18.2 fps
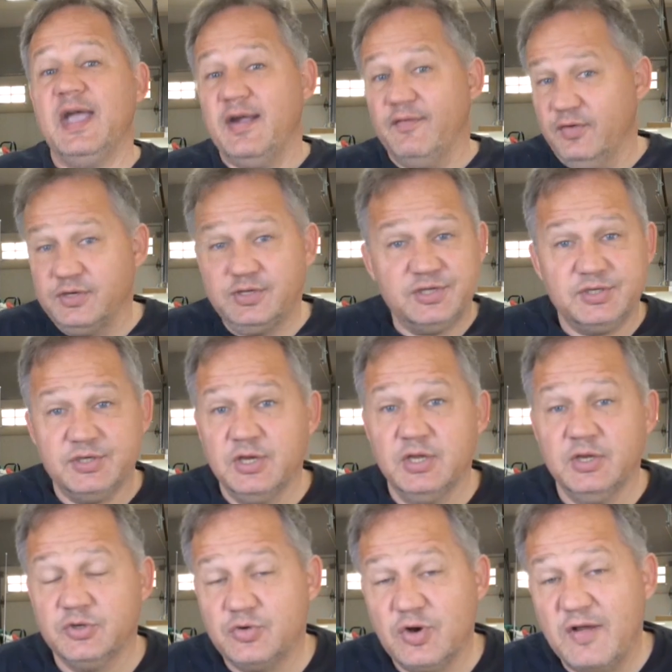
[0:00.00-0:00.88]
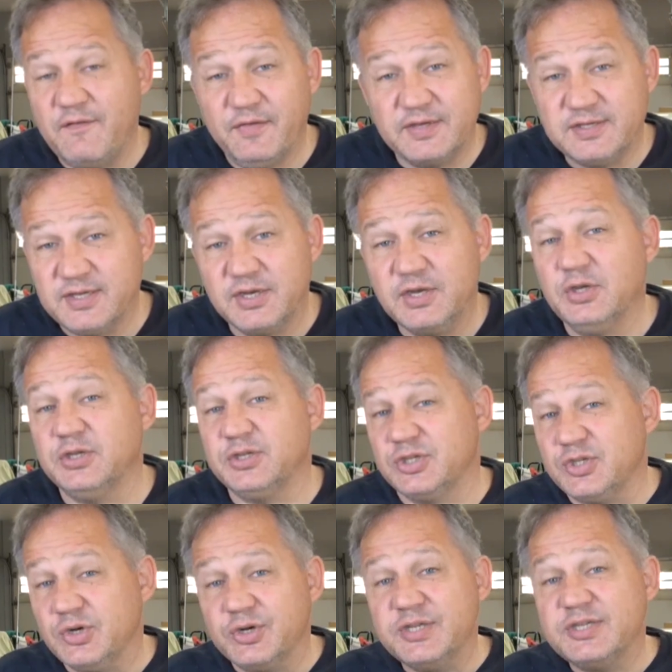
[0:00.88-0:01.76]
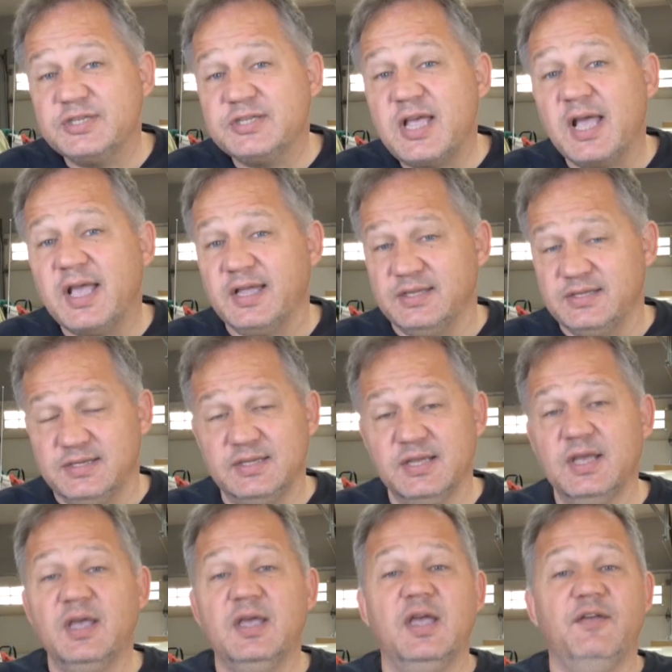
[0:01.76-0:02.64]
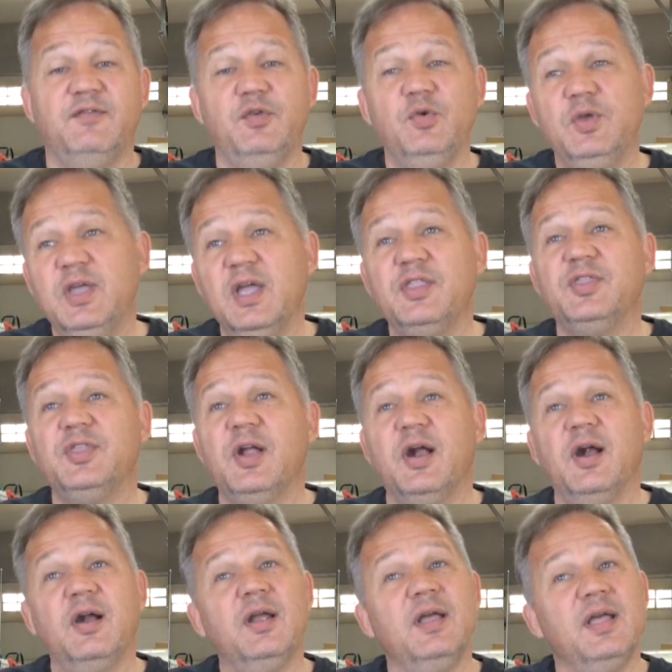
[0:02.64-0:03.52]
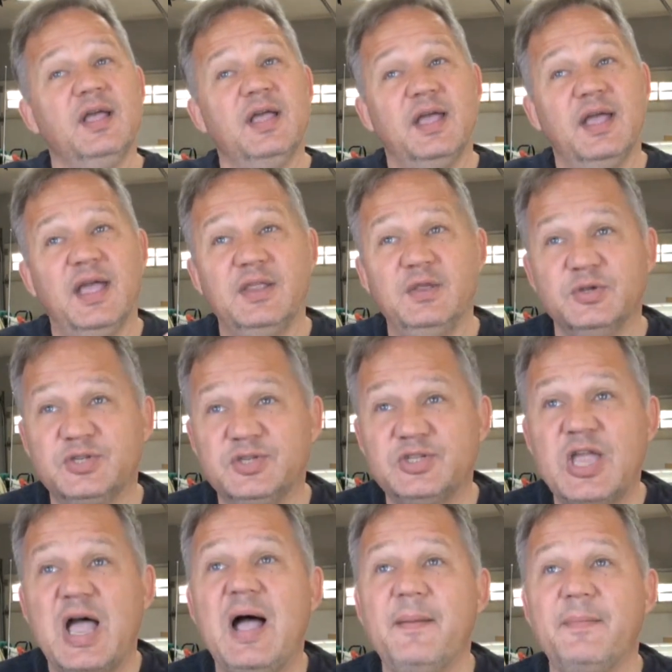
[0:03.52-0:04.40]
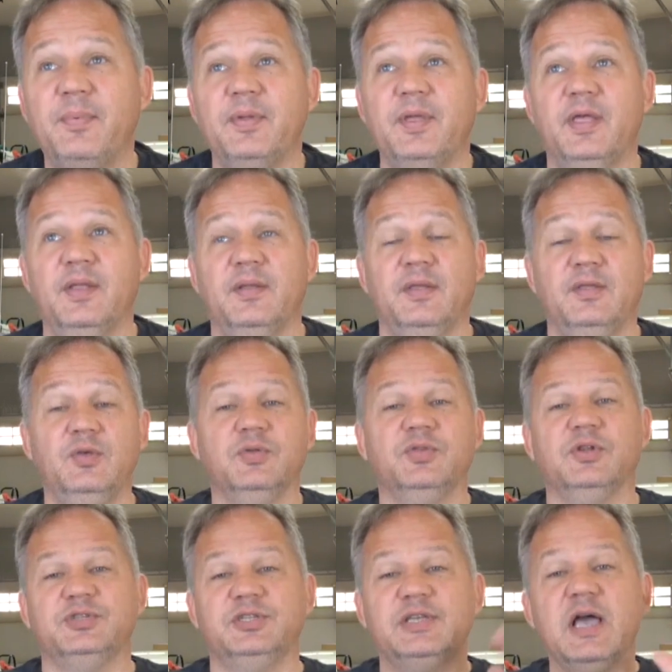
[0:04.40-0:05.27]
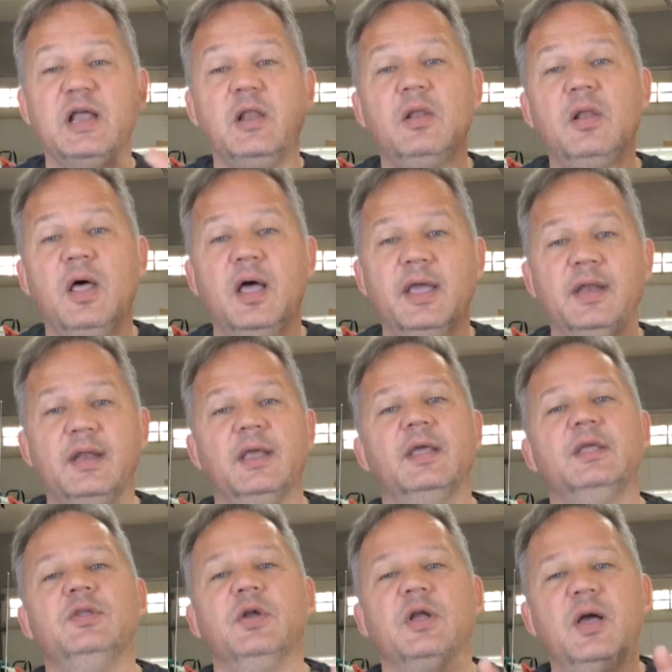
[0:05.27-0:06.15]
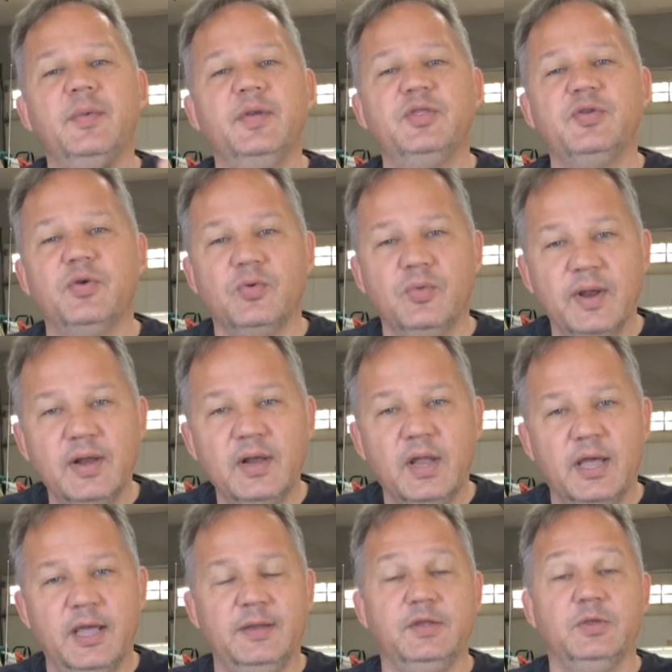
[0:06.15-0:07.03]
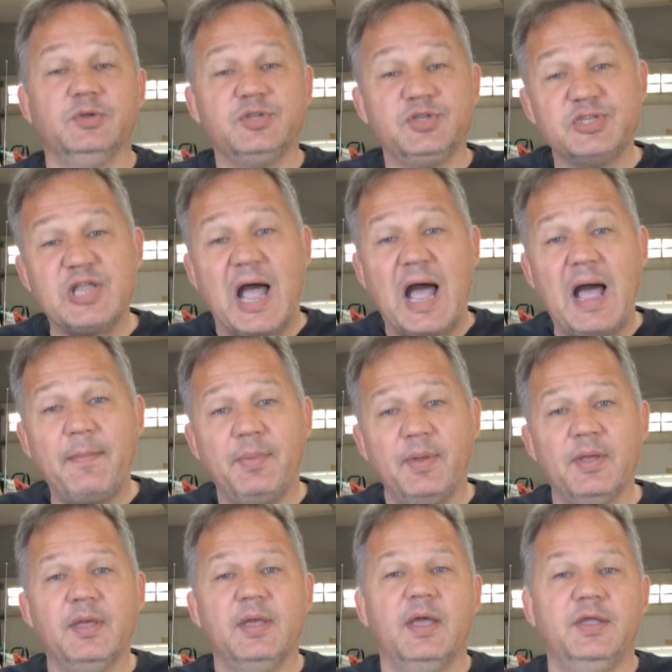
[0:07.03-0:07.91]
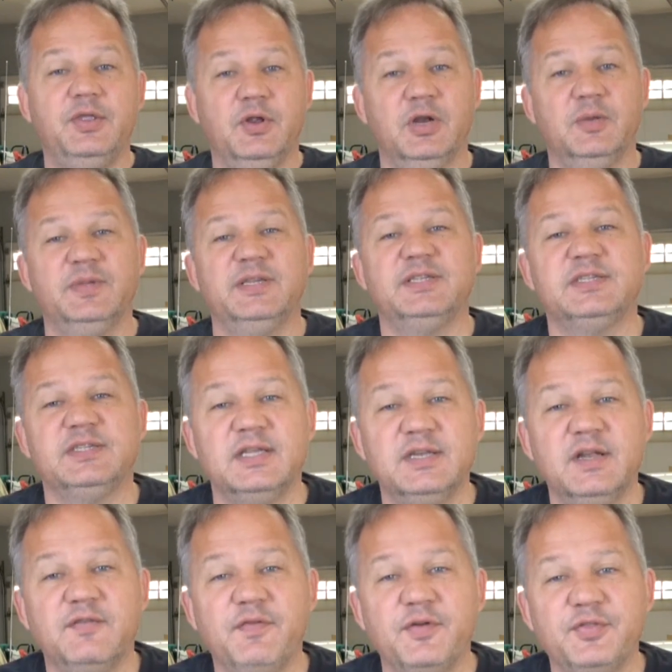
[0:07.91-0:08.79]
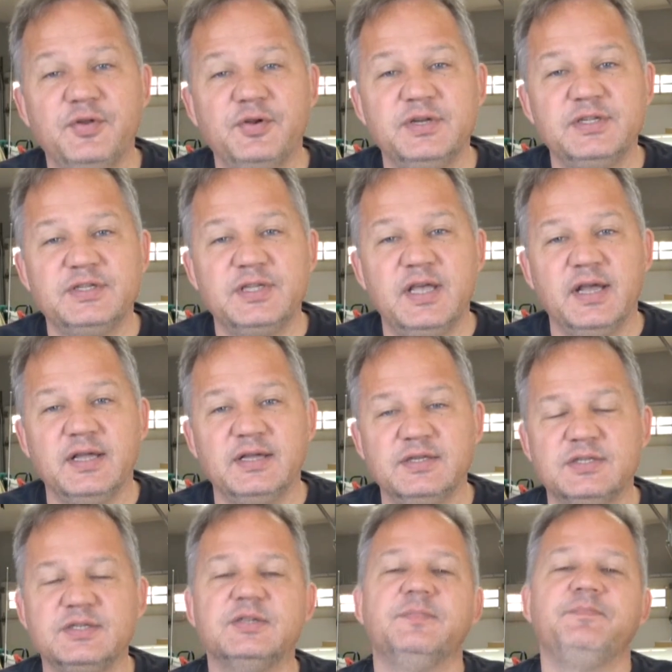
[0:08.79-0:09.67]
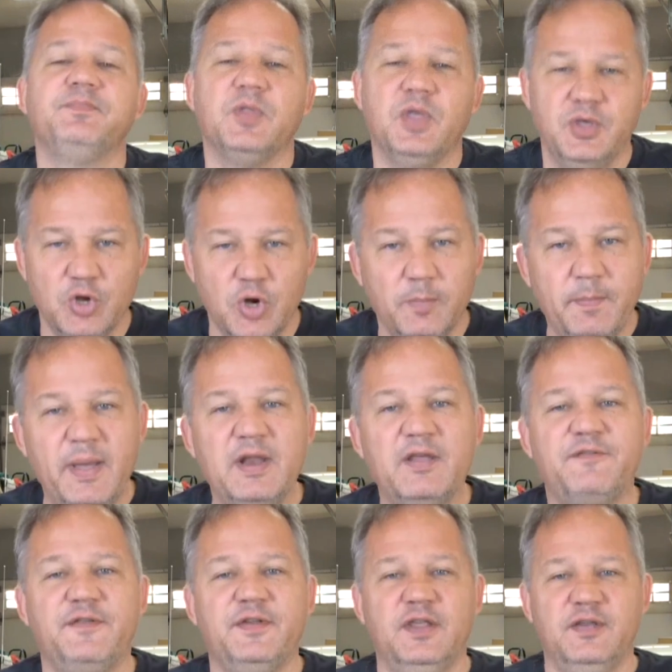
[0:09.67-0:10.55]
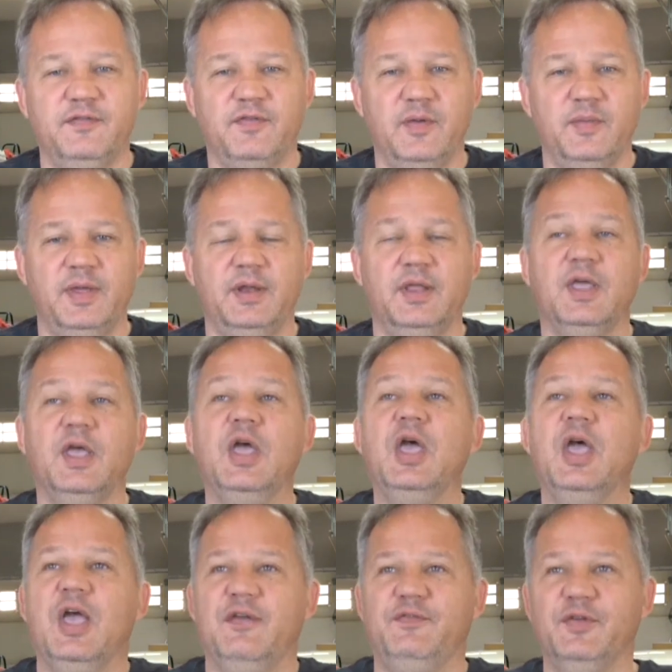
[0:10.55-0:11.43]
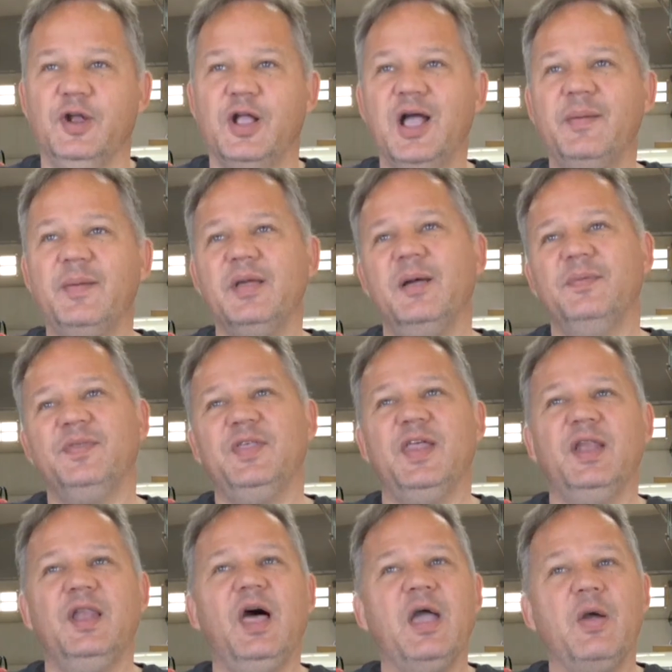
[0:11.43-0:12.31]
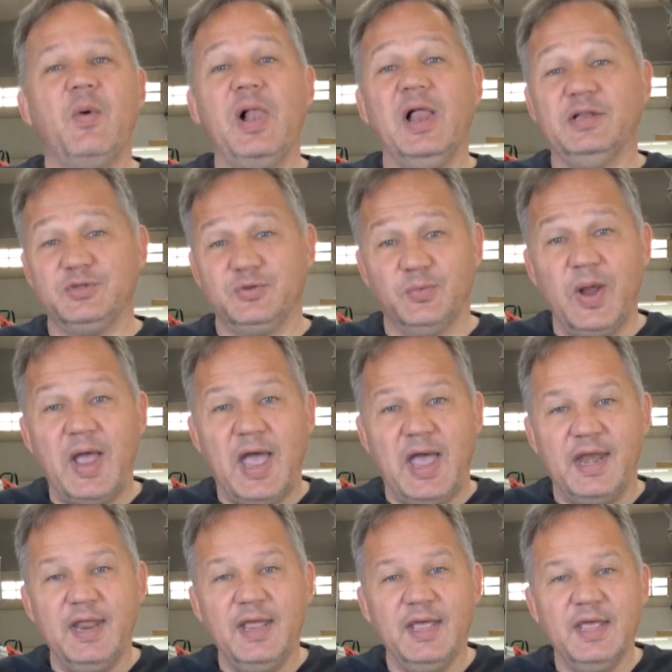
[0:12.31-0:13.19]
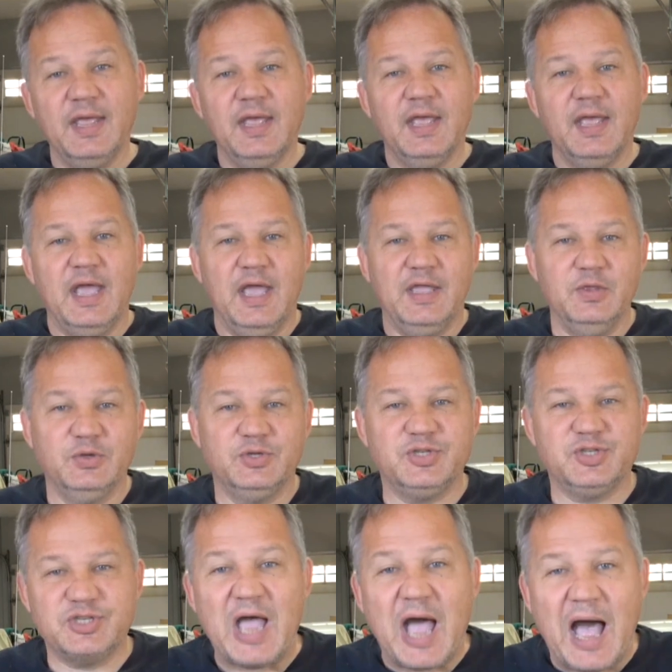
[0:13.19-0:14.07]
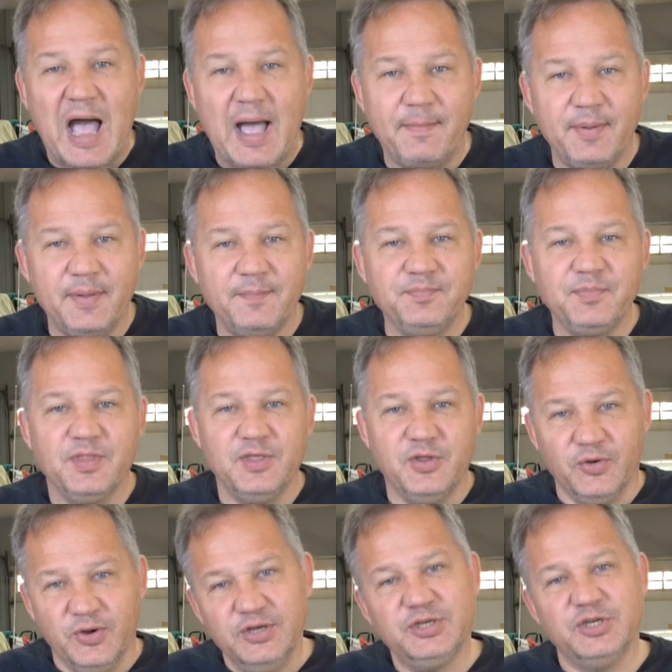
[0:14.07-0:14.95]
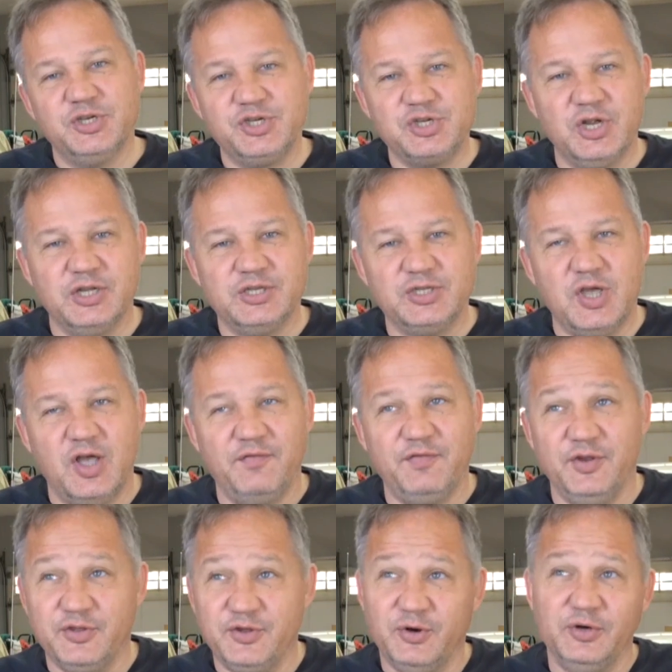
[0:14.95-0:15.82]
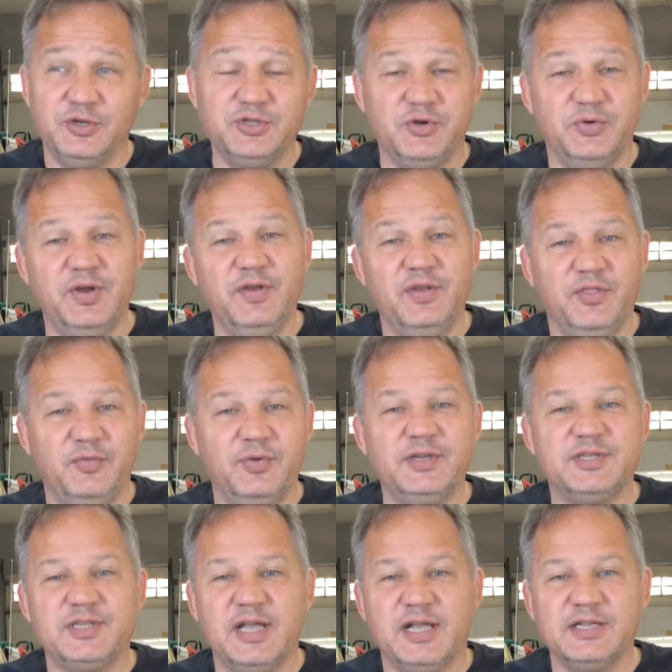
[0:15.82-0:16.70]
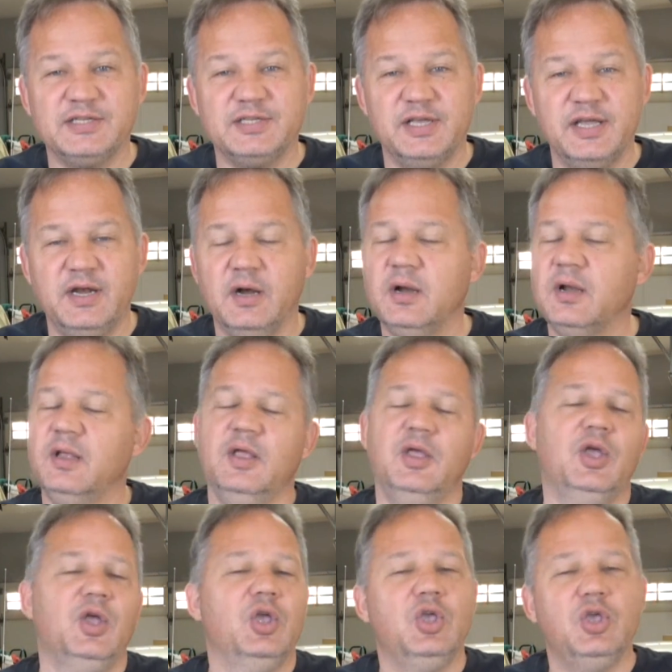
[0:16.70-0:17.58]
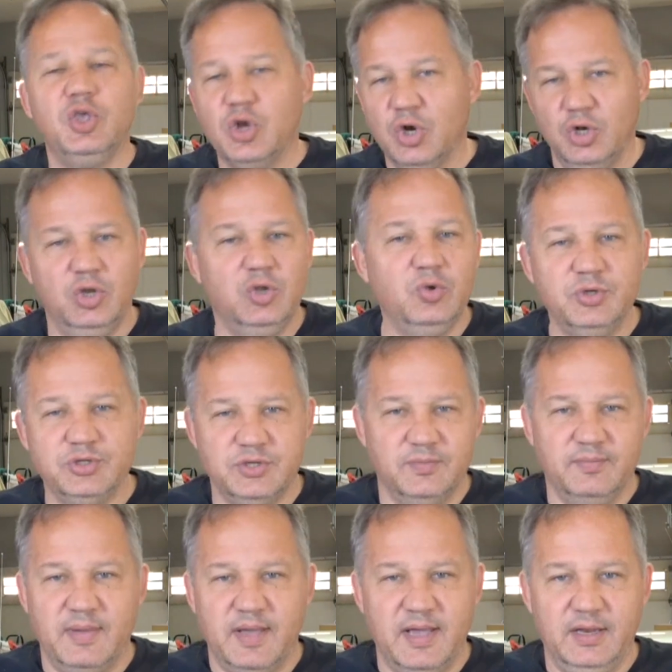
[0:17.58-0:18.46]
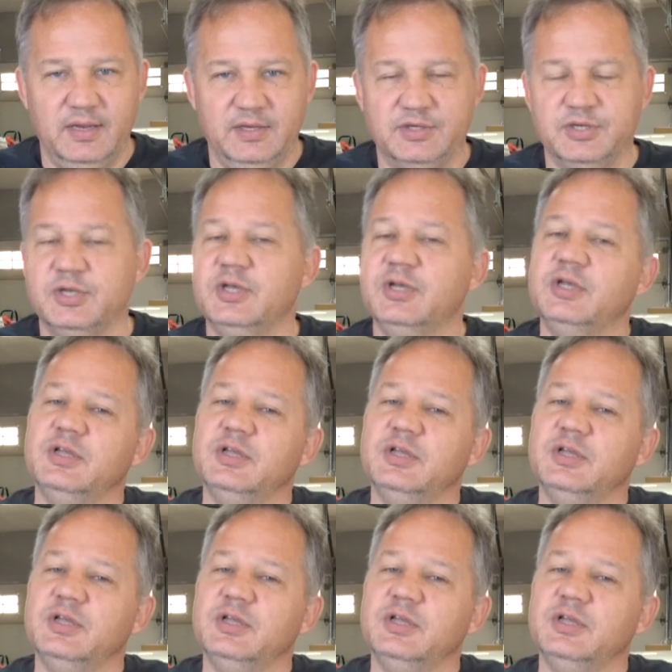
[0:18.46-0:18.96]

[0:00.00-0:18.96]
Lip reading: average traffic signal is 30 seconds. If you get there and you stop, there's a yellow light, you're coming to a red light, you stop, and you're going to be sitting there for 30 seconds, you're benefiting from it. If you're coming up to that light while it's red and you stop, your engine shuts off and it turns green 3 seconds later, you're losing mileage.